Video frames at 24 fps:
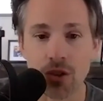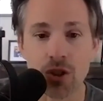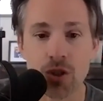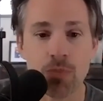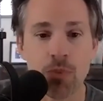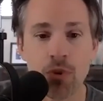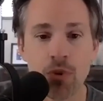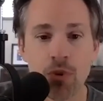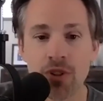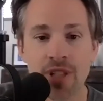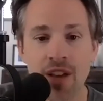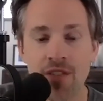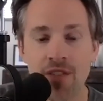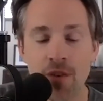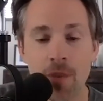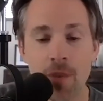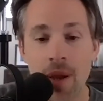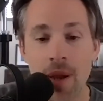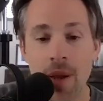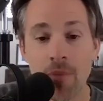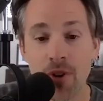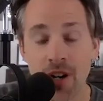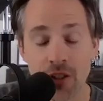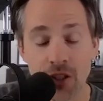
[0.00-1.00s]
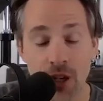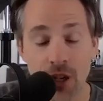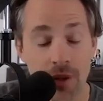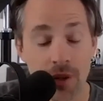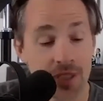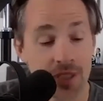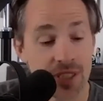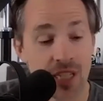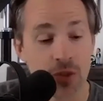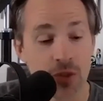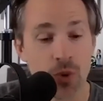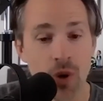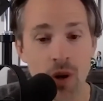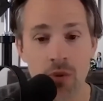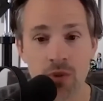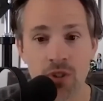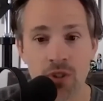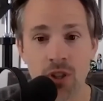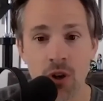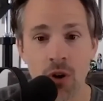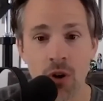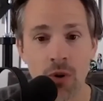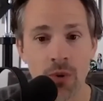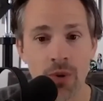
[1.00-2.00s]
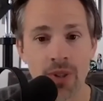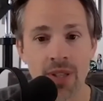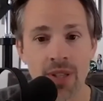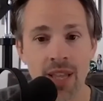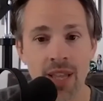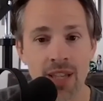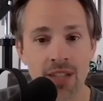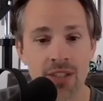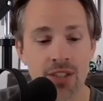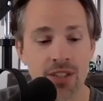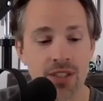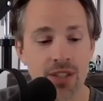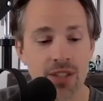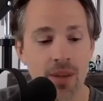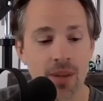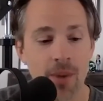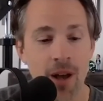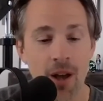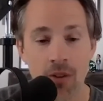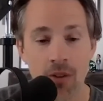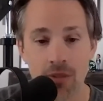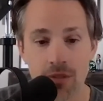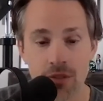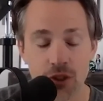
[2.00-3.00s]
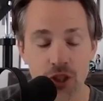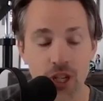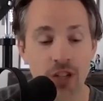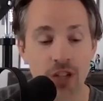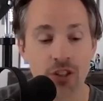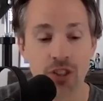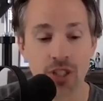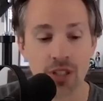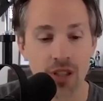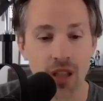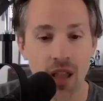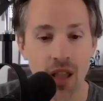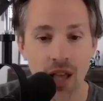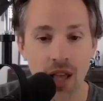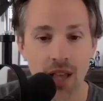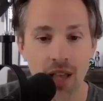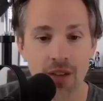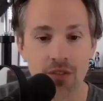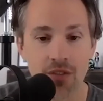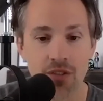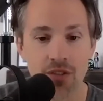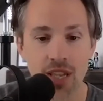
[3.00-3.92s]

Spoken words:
just pulled that from my brain, Jerry, because that's where I was going with next about changing lives.